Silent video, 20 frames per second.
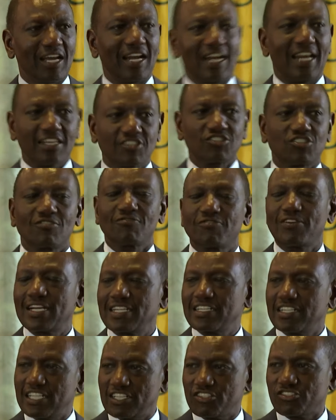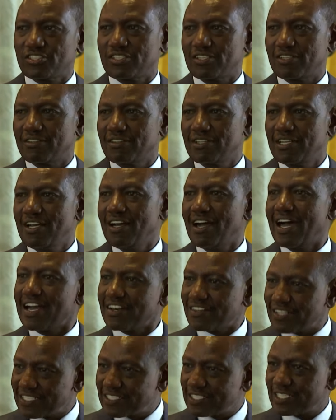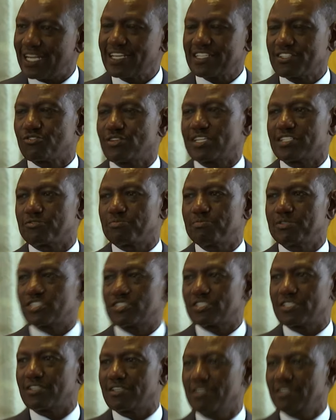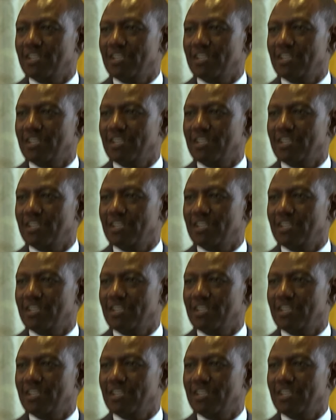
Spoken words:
election validation, and results transmission,